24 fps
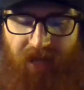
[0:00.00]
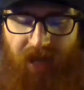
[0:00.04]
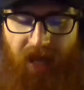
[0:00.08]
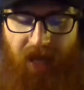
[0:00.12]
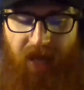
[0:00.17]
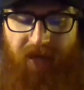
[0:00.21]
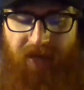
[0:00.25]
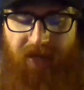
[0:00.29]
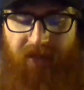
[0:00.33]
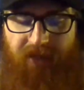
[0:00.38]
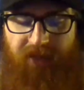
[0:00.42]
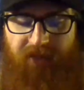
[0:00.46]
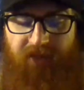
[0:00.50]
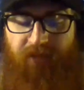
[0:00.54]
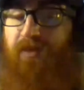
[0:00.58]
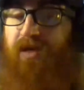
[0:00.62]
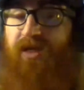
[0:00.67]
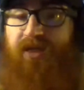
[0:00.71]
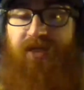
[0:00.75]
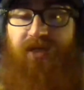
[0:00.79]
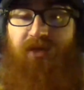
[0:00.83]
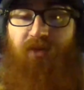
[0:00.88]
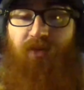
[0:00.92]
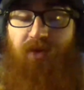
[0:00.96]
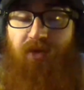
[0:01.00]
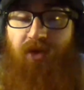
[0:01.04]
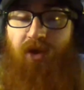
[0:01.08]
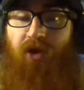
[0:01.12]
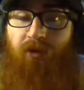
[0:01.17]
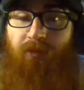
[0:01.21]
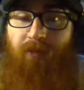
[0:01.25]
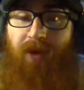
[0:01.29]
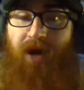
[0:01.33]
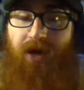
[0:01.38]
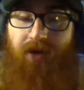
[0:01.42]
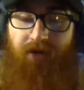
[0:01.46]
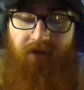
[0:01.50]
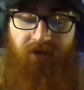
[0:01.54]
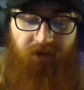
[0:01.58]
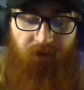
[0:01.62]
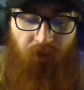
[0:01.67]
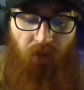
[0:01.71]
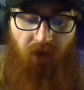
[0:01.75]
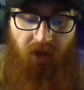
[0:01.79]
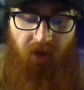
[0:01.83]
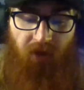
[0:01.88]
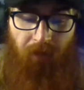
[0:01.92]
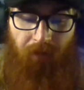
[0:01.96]
and is messing with her mind as
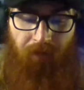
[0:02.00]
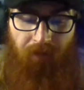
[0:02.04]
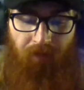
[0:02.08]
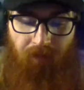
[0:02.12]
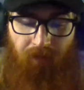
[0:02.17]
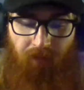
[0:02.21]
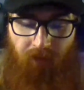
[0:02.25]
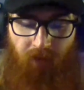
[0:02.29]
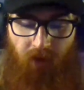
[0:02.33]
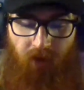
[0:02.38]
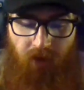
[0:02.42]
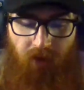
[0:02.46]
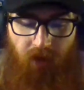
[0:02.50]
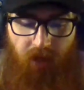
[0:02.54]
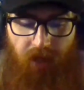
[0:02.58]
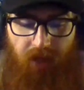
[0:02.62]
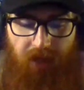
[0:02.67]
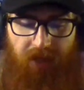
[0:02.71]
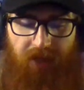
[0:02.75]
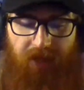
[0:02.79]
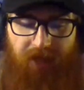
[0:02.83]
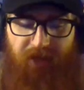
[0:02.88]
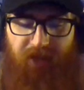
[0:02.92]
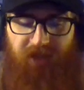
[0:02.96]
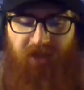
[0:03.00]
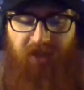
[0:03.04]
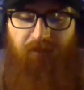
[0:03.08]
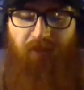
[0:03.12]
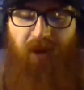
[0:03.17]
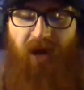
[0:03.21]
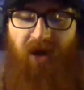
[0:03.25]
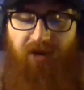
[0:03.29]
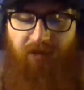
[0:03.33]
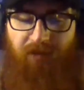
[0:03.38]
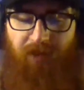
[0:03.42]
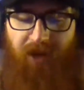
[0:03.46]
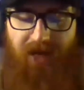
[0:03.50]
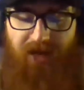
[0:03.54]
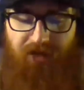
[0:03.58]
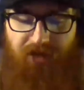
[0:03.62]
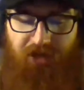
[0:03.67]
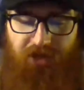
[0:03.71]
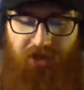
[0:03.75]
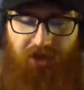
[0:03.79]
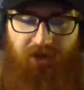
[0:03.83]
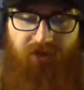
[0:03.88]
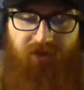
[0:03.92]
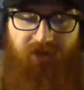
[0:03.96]
well. Spider-Man
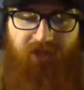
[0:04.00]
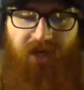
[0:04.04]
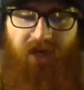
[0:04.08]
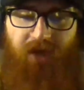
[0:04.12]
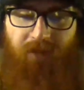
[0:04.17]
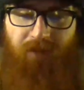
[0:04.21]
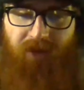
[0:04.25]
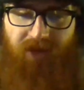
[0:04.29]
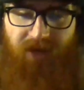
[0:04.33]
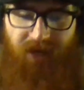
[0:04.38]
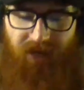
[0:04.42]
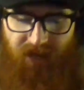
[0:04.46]
shows up and